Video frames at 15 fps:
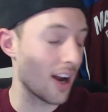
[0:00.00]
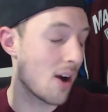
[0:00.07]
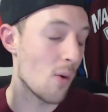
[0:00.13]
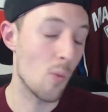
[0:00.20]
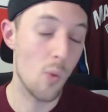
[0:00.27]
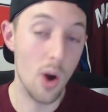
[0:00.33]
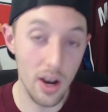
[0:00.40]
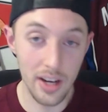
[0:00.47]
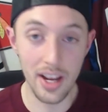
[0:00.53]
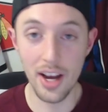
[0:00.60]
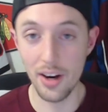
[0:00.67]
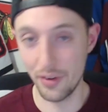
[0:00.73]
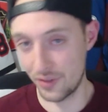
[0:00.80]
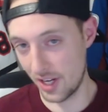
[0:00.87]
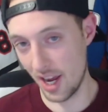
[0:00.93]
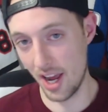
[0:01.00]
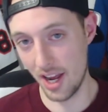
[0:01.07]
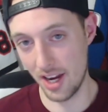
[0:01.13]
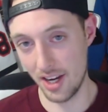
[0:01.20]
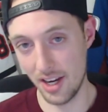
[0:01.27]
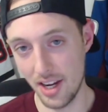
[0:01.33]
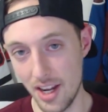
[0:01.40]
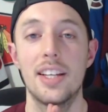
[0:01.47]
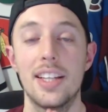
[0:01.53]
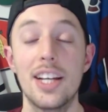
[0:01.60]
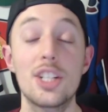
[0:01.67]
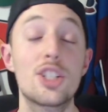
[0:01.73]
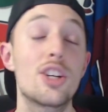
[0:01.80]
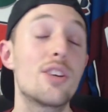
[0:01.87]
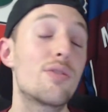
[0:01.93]
got one out of ten. That
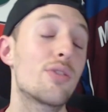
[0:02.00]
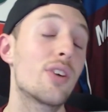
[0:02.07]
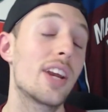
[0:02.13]
is good for